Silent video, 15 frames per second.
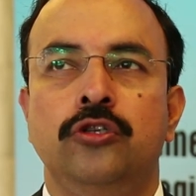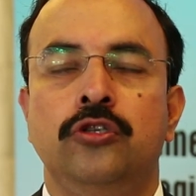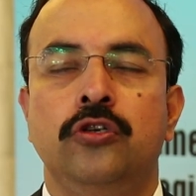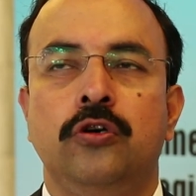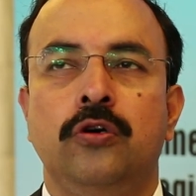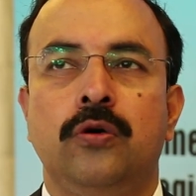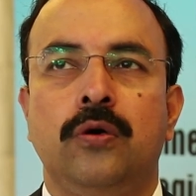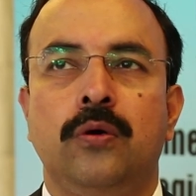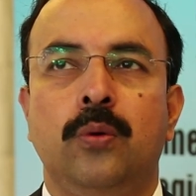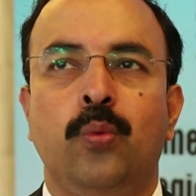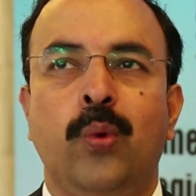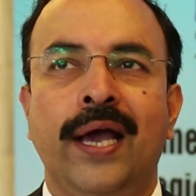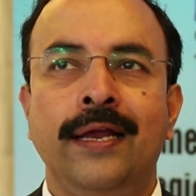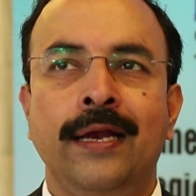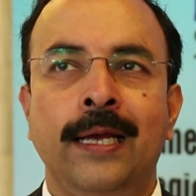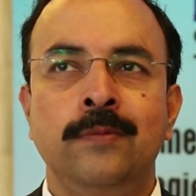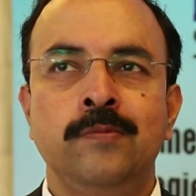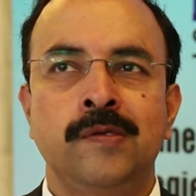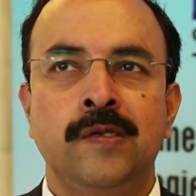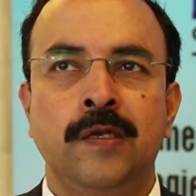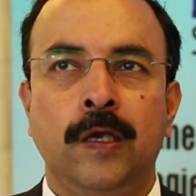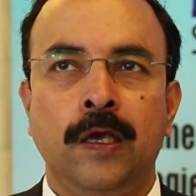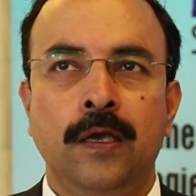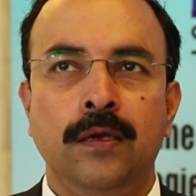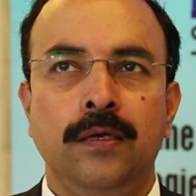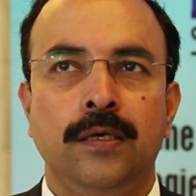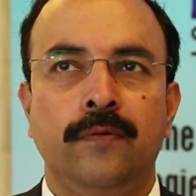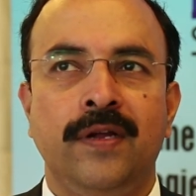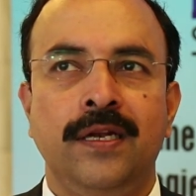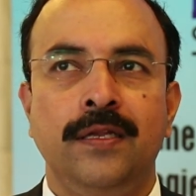so where I am seeing
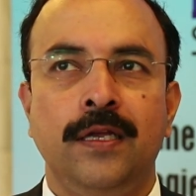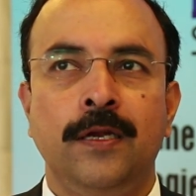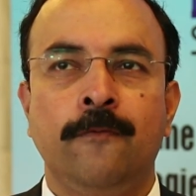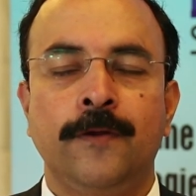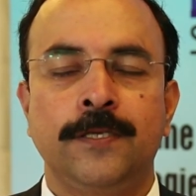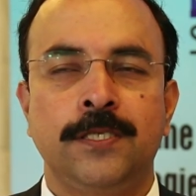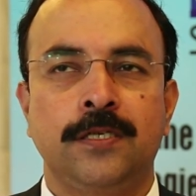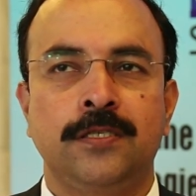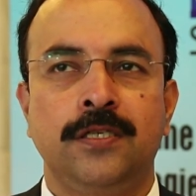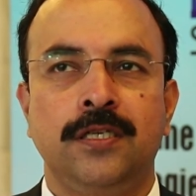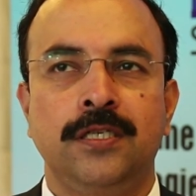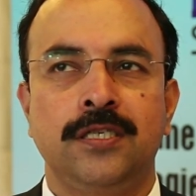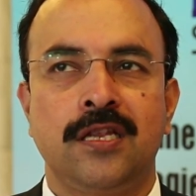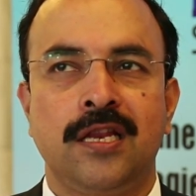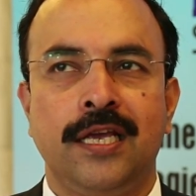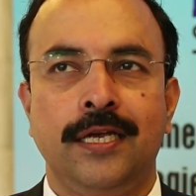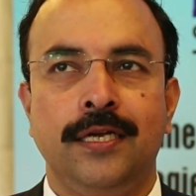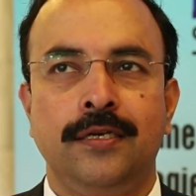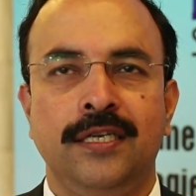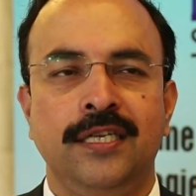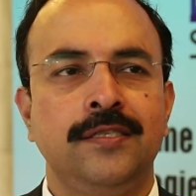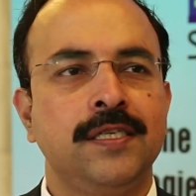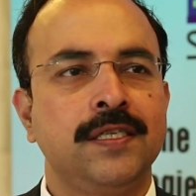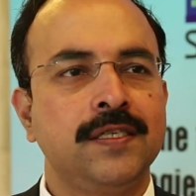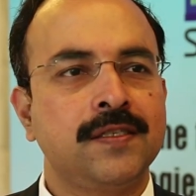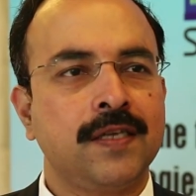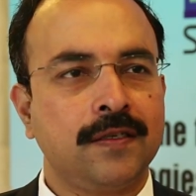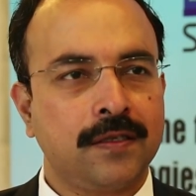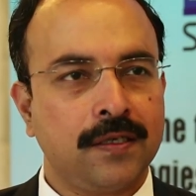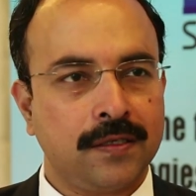when the infrastructure is laid in city
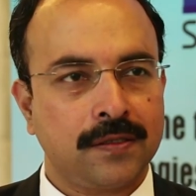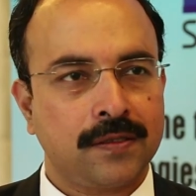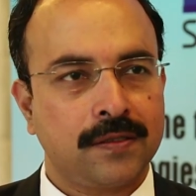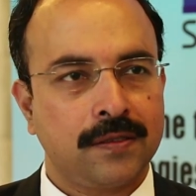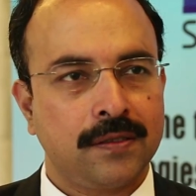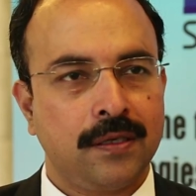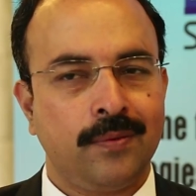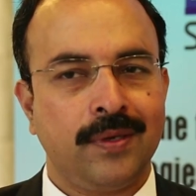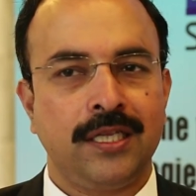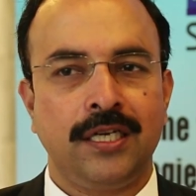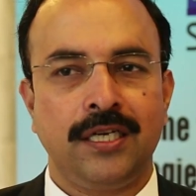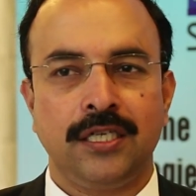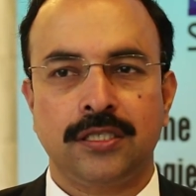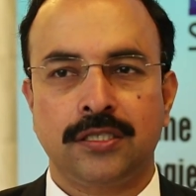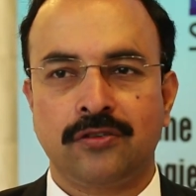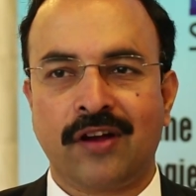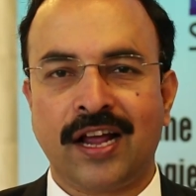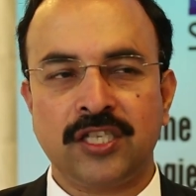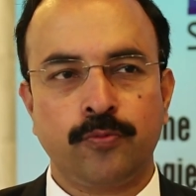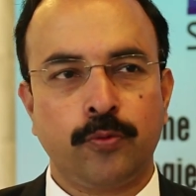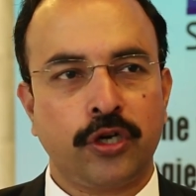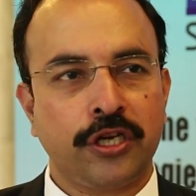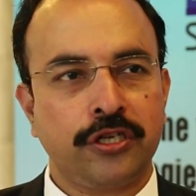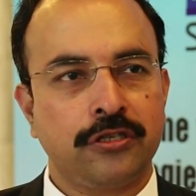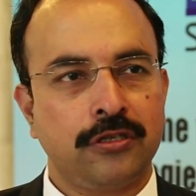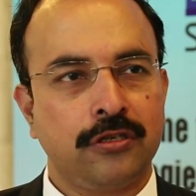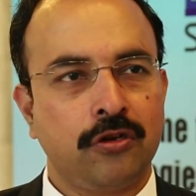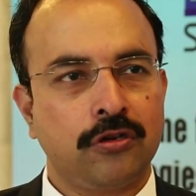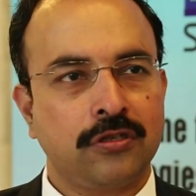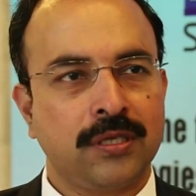centers, whether it is
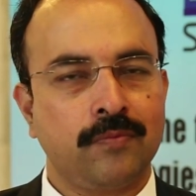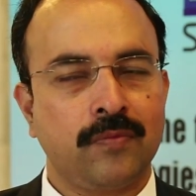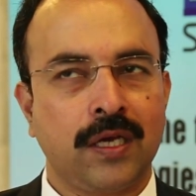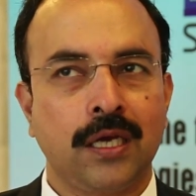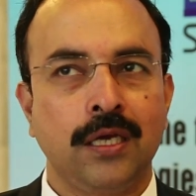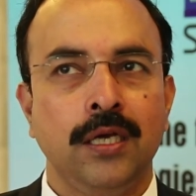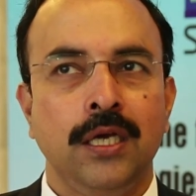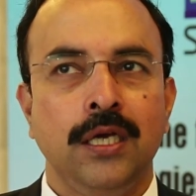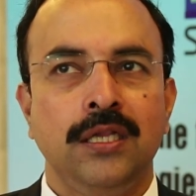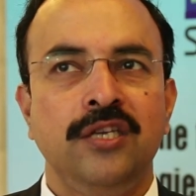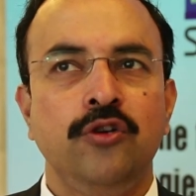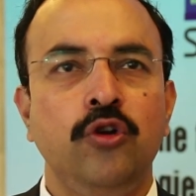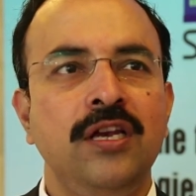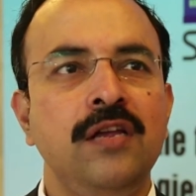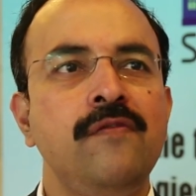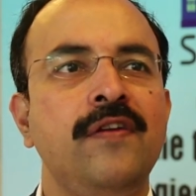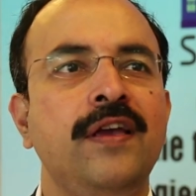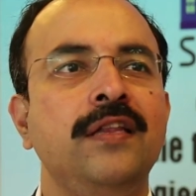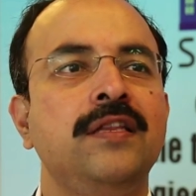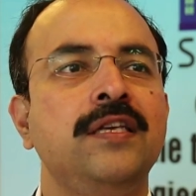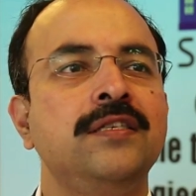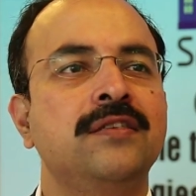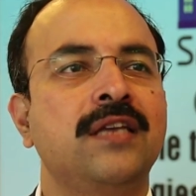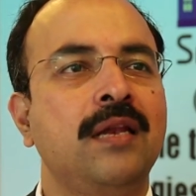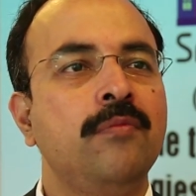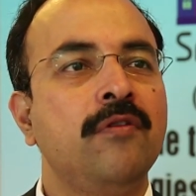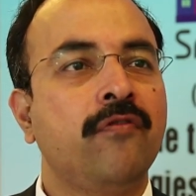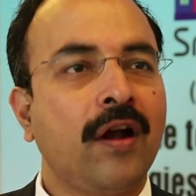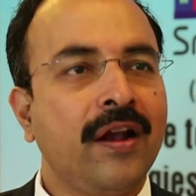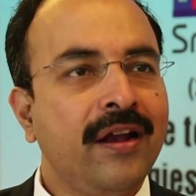transportation or something, the only way these can
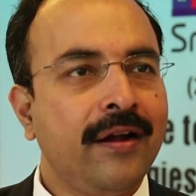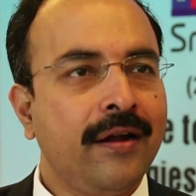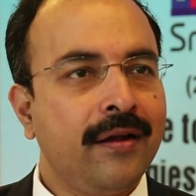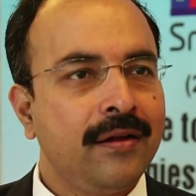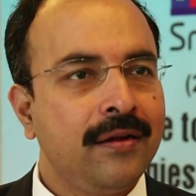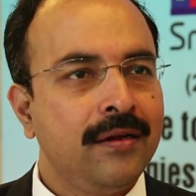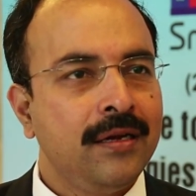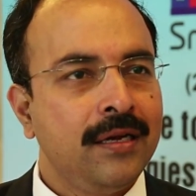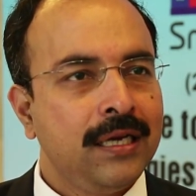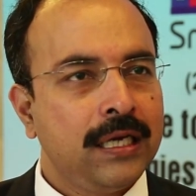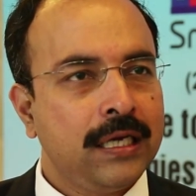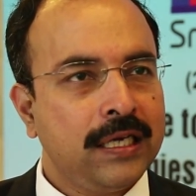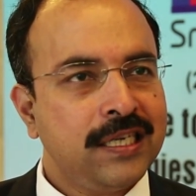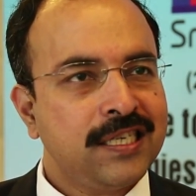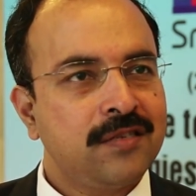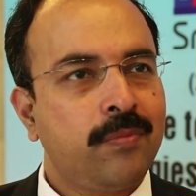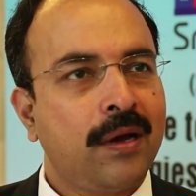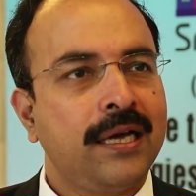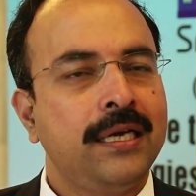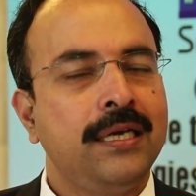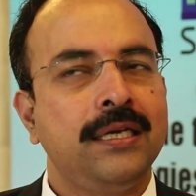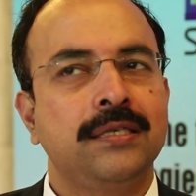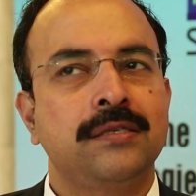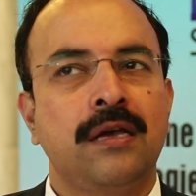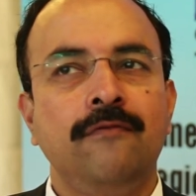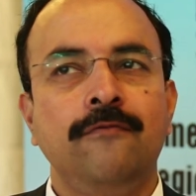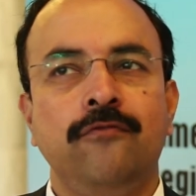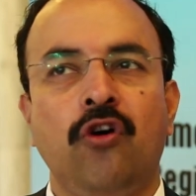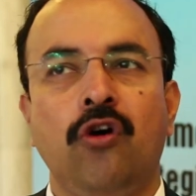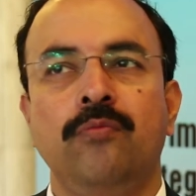be funded is by
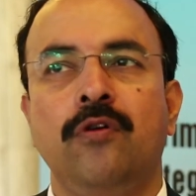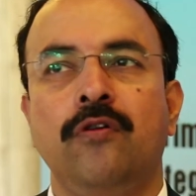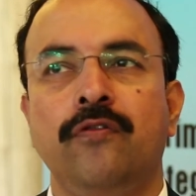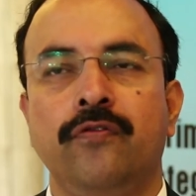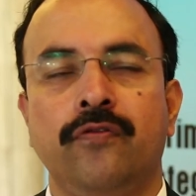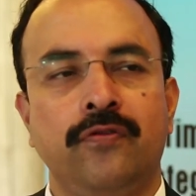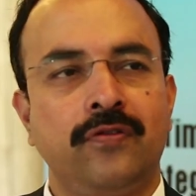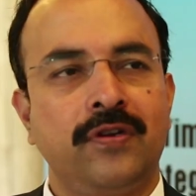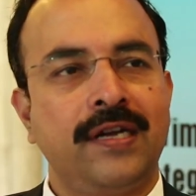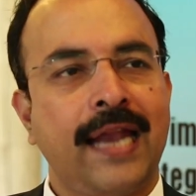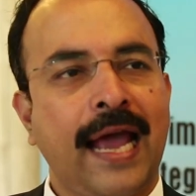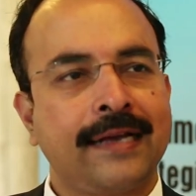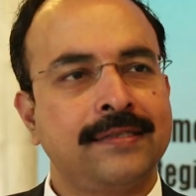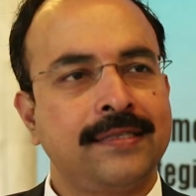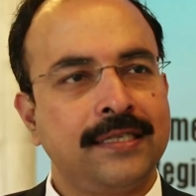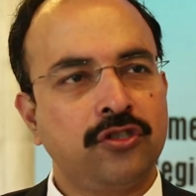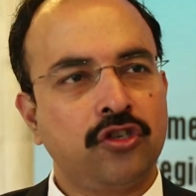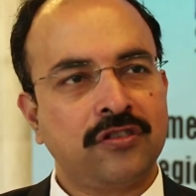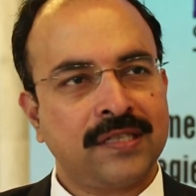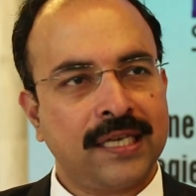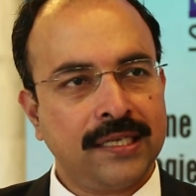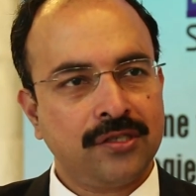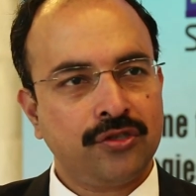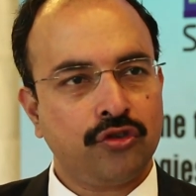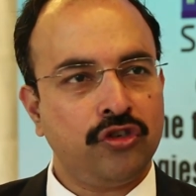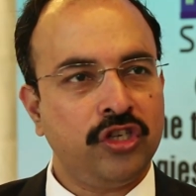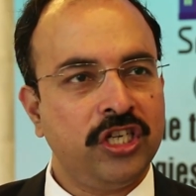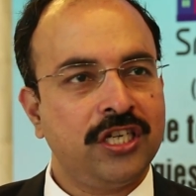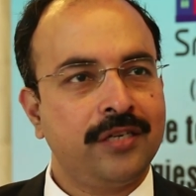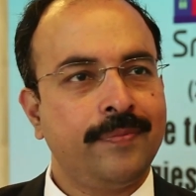some form of taxes or cess
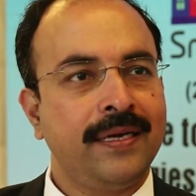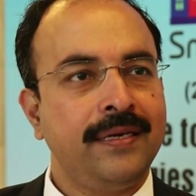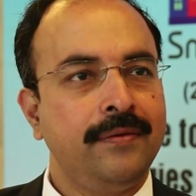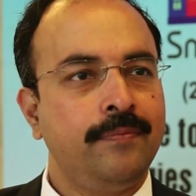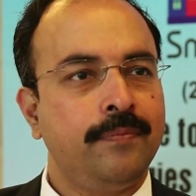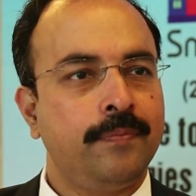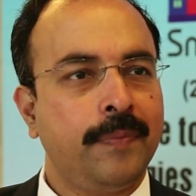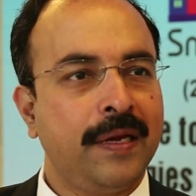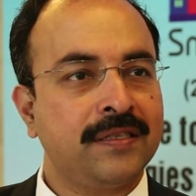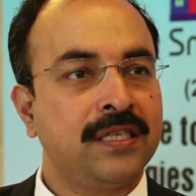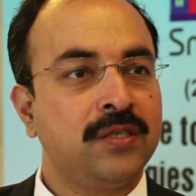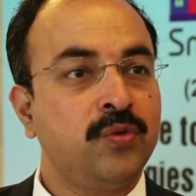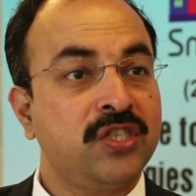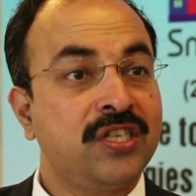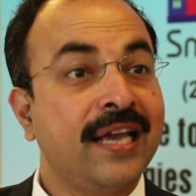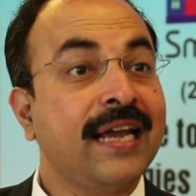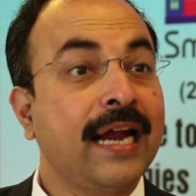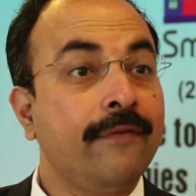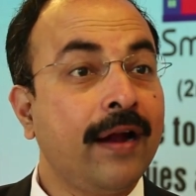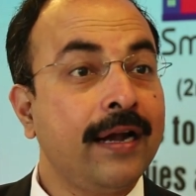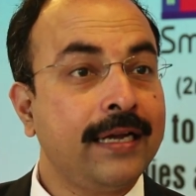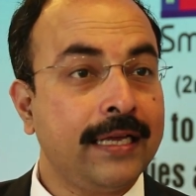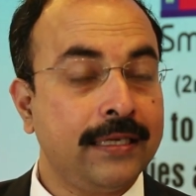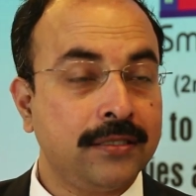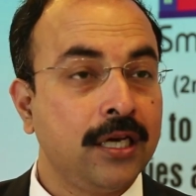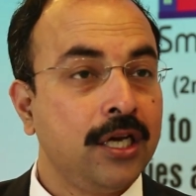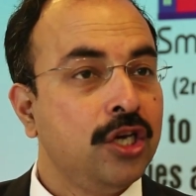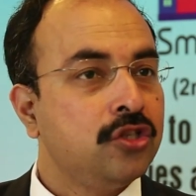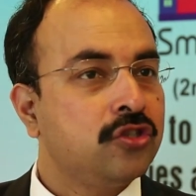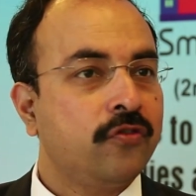on nearby places which take advantage.
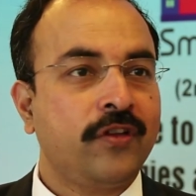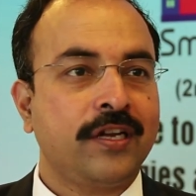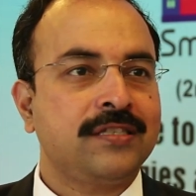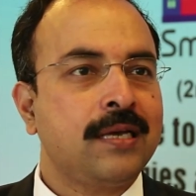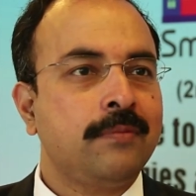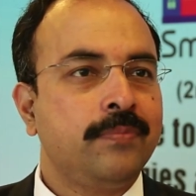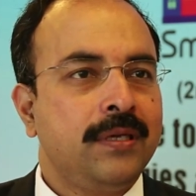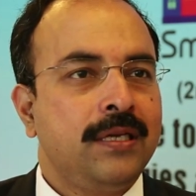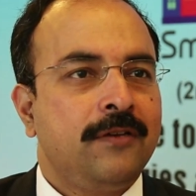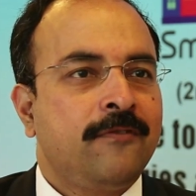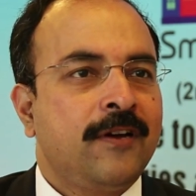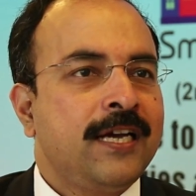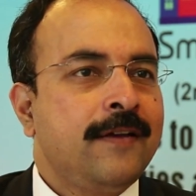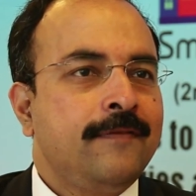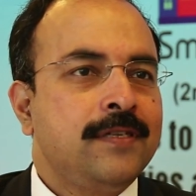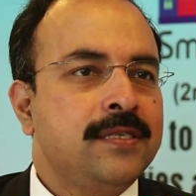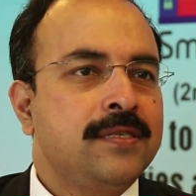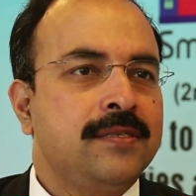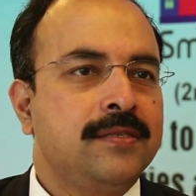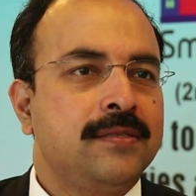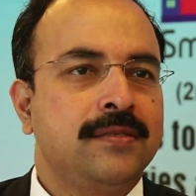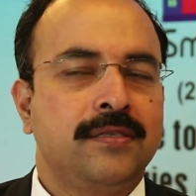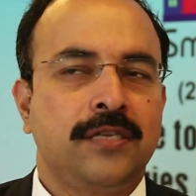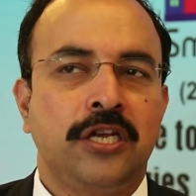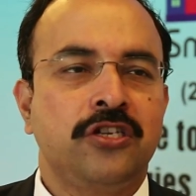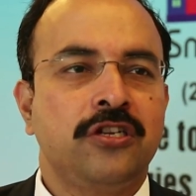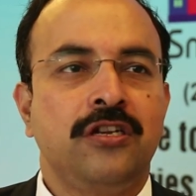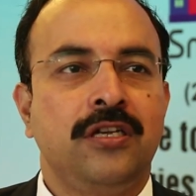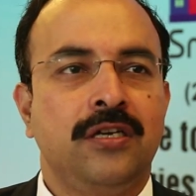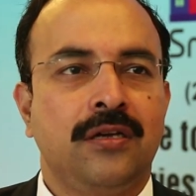So for example, if I have a
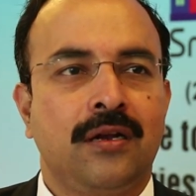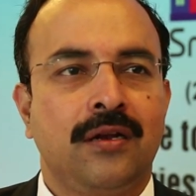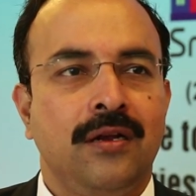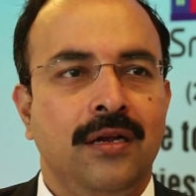station here